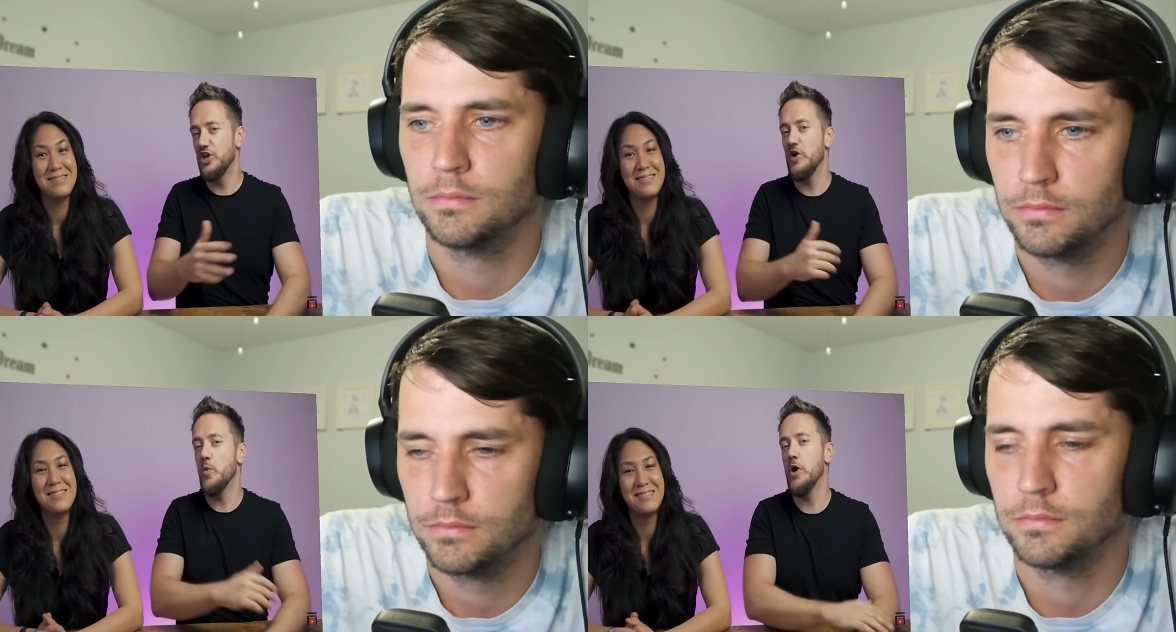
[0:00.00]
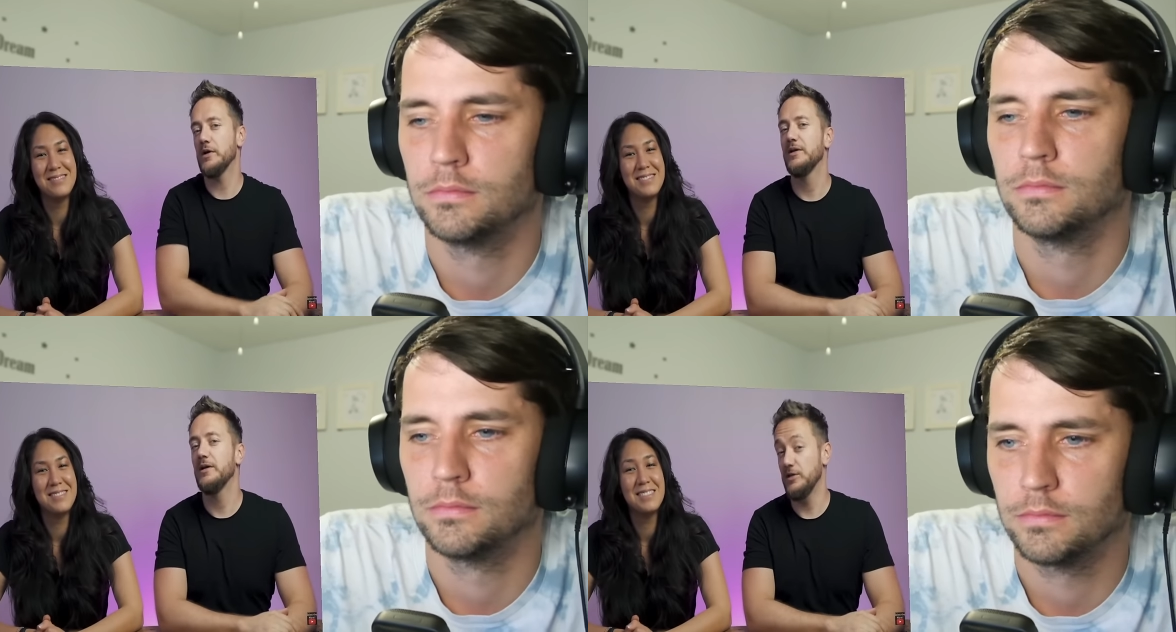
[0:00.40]

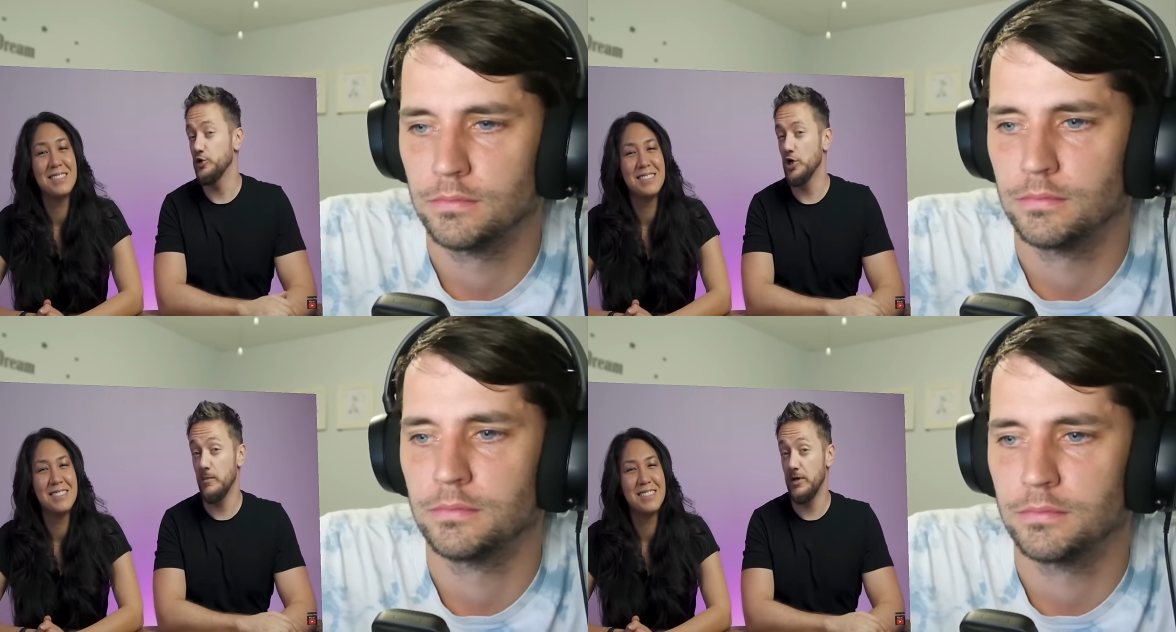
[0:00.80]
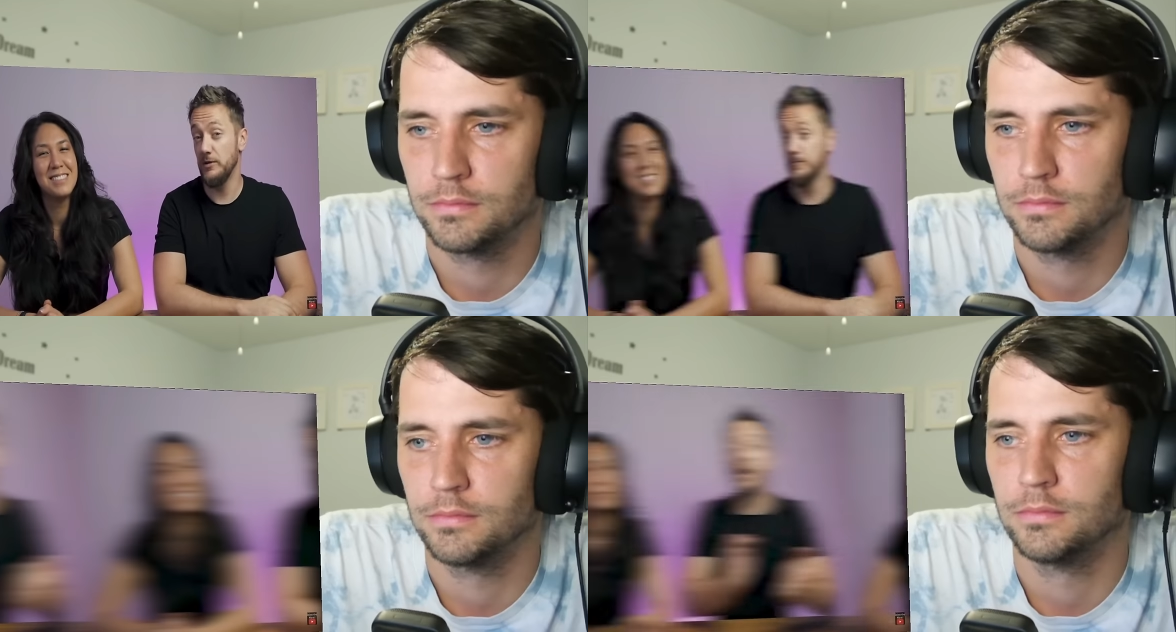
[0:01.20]
Speaker 1: jaywalk in Germany.
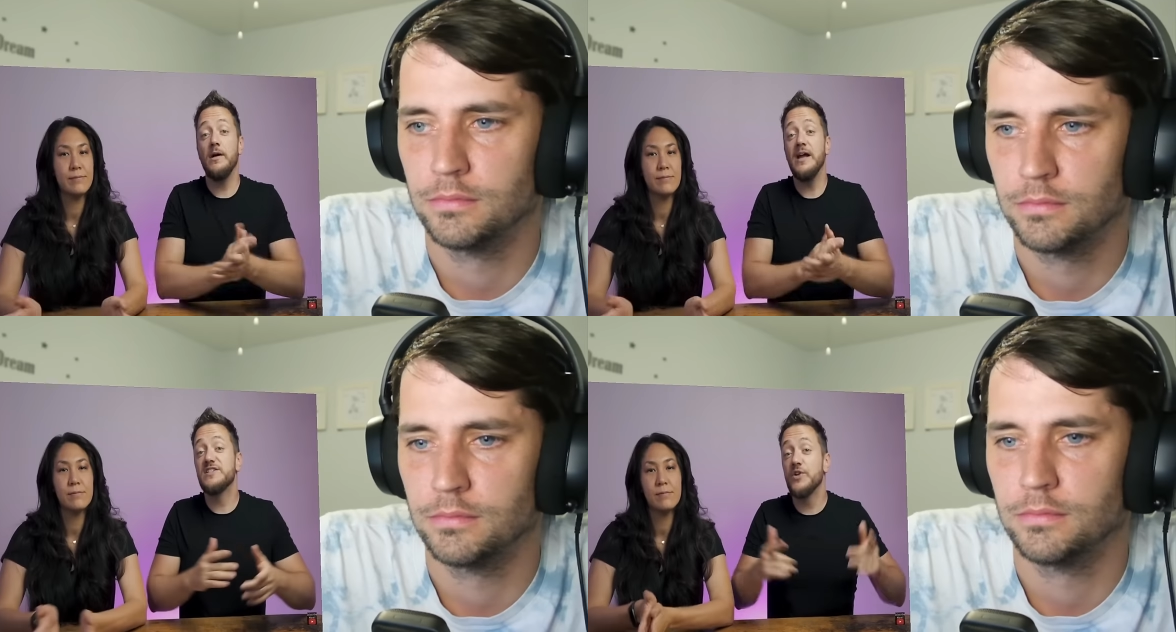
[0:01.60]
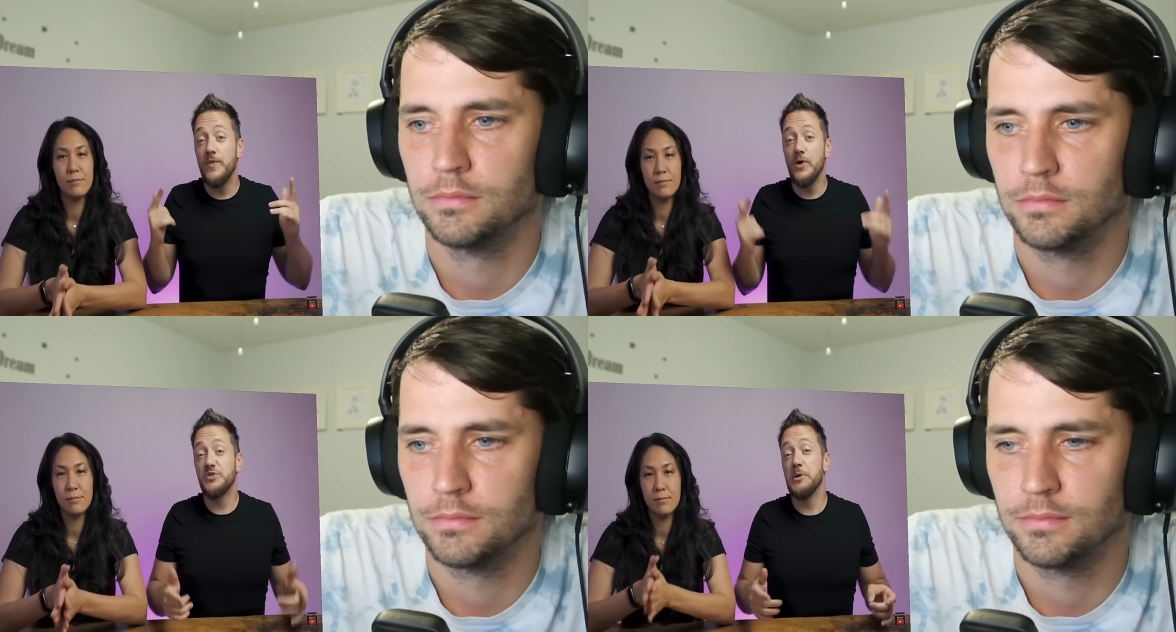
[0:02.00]
All right, so
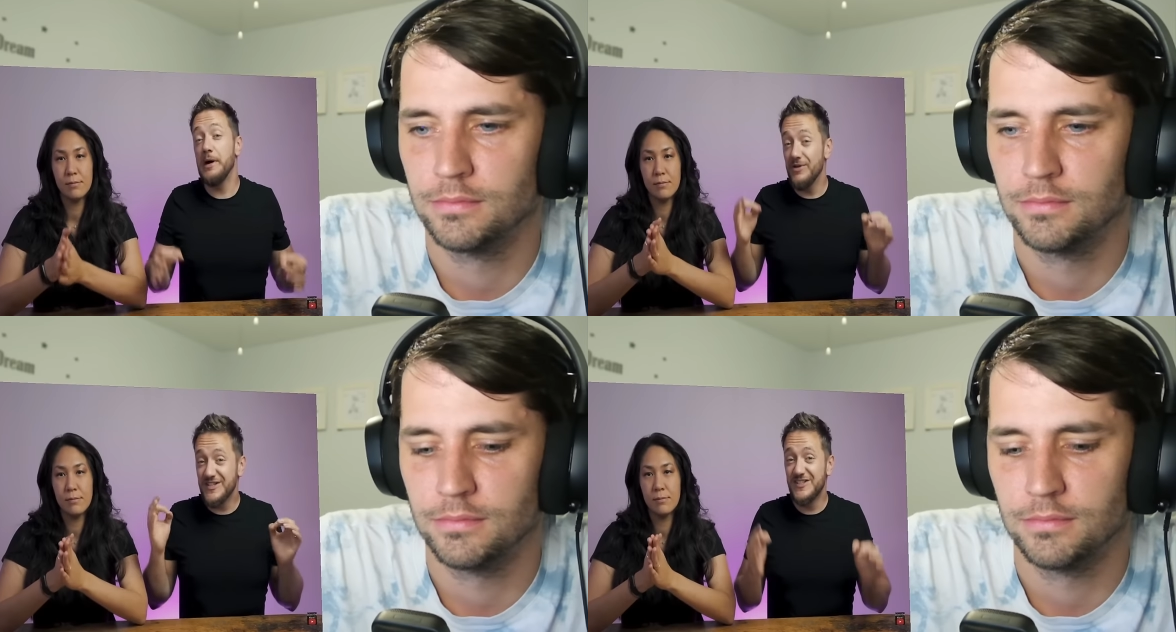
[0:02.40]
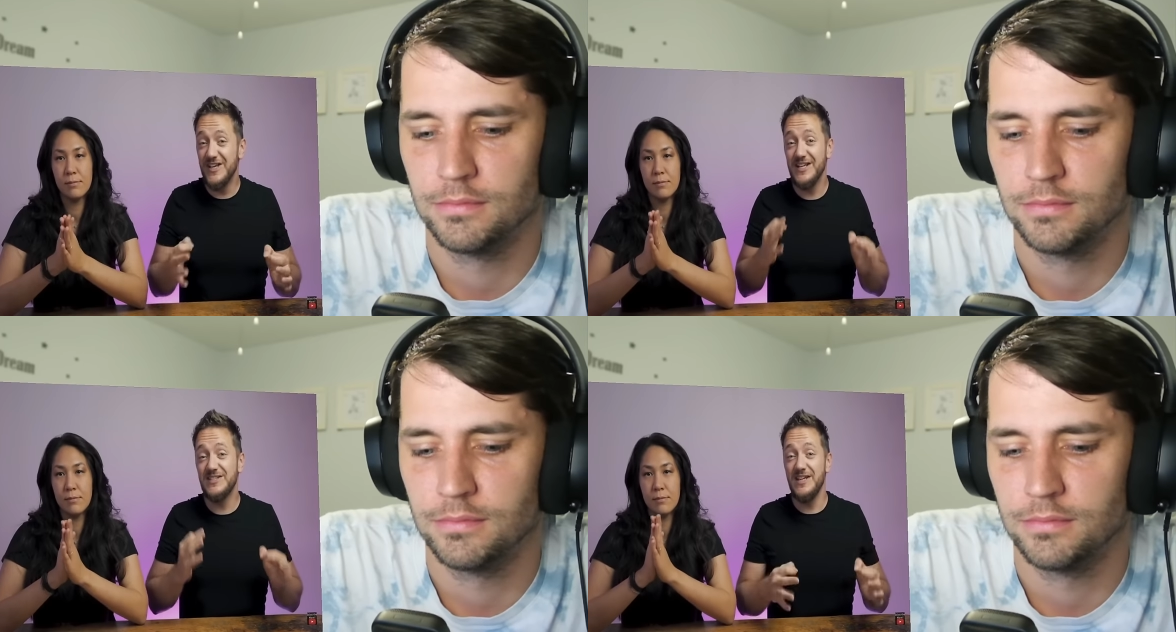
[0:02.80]
those were our
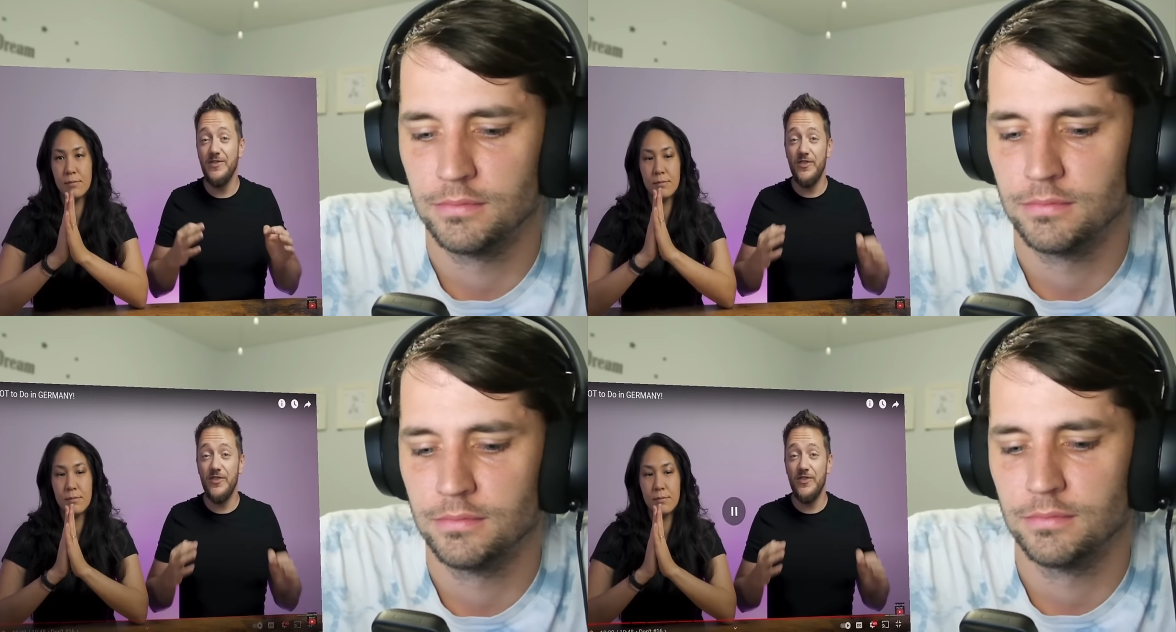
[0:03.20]
16.